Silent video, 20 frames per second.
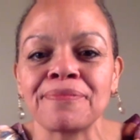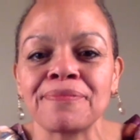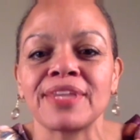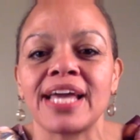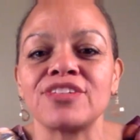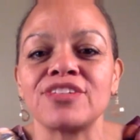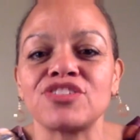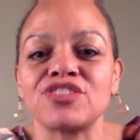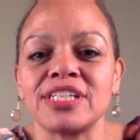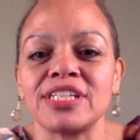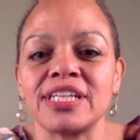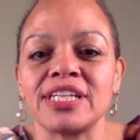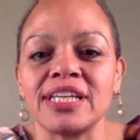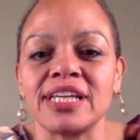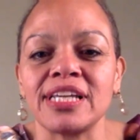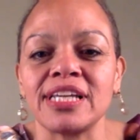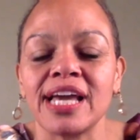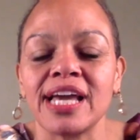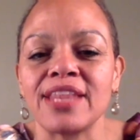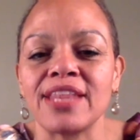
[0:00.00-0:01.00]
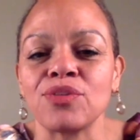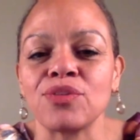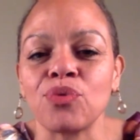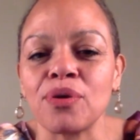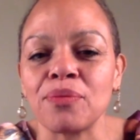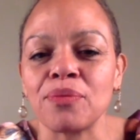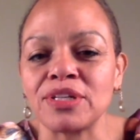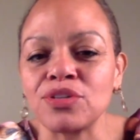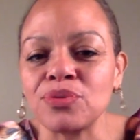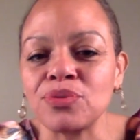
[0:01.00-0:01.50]
And the
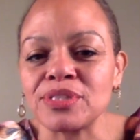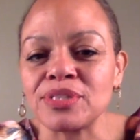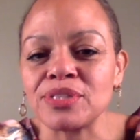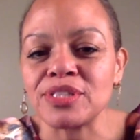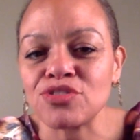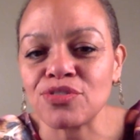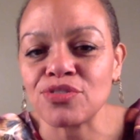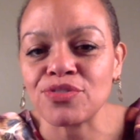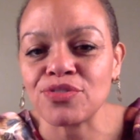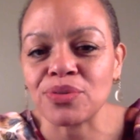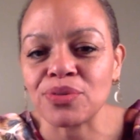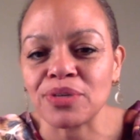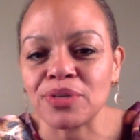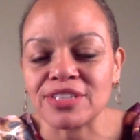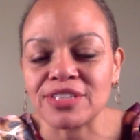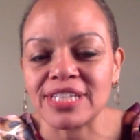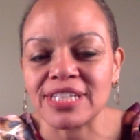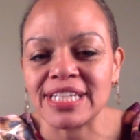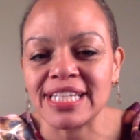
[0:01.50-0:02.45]
woman who was interviewing her said,